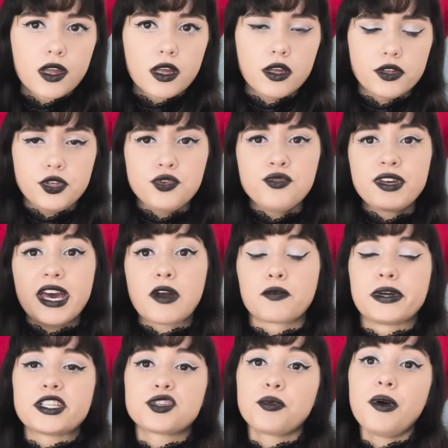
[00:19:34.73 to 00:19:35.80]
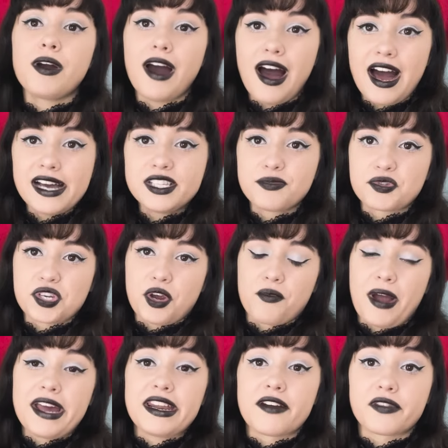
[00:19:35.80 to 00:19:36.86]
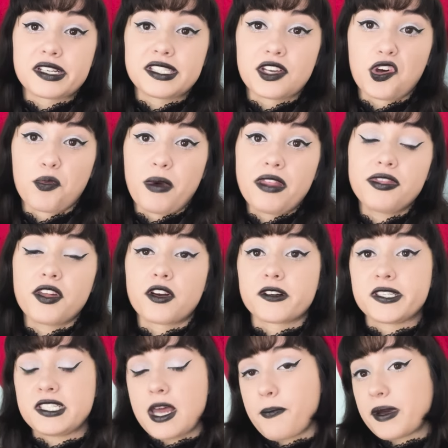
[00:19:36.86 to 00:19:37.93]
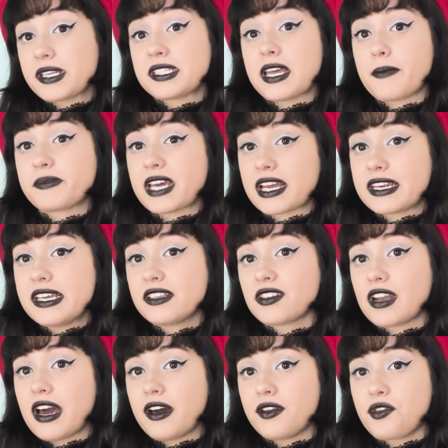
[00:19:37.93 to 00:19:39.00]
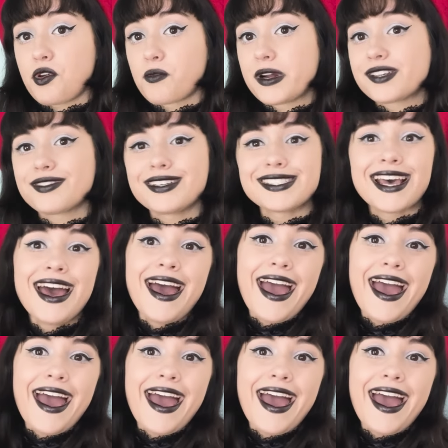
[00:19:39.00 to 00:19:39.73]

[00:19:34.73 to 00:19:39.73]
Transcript: You get ritual guides, which I write every single month that are step-by-step techniques on how to do rituals.